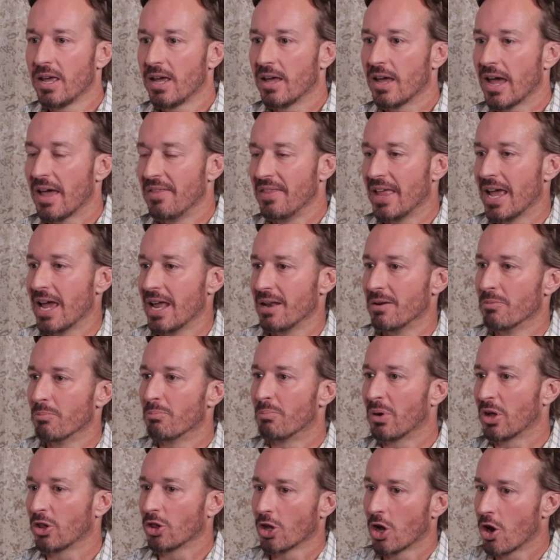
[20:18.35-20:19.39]
And then
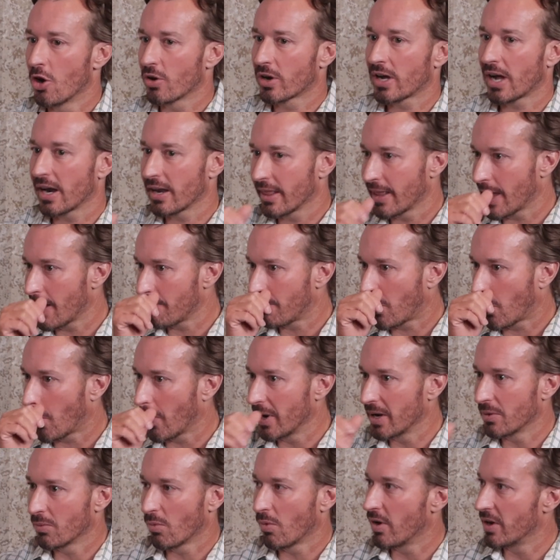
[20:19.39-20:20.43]
below kind of that
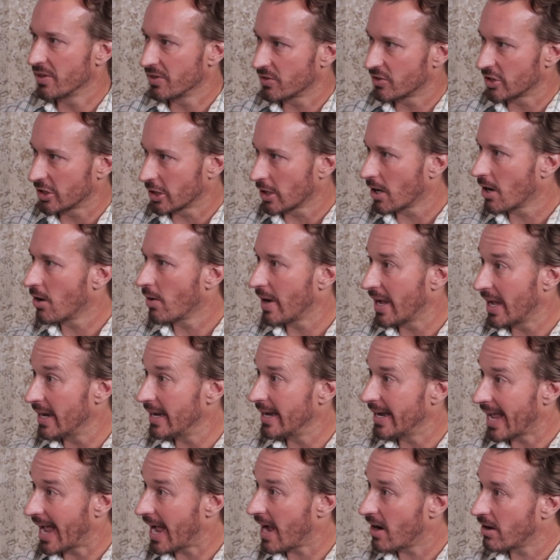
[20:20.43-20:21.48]
0.10
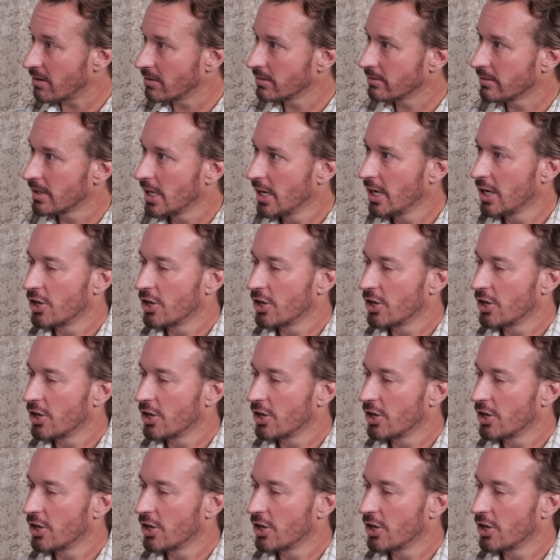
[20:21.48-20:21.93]
and down,